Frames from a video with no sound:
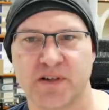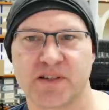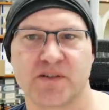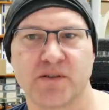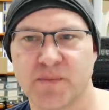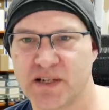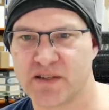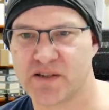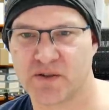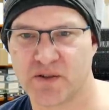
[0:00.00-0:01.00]
I store my
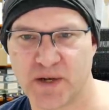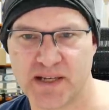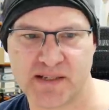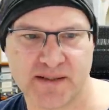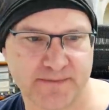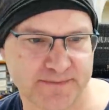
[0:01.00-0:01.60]
solder paste.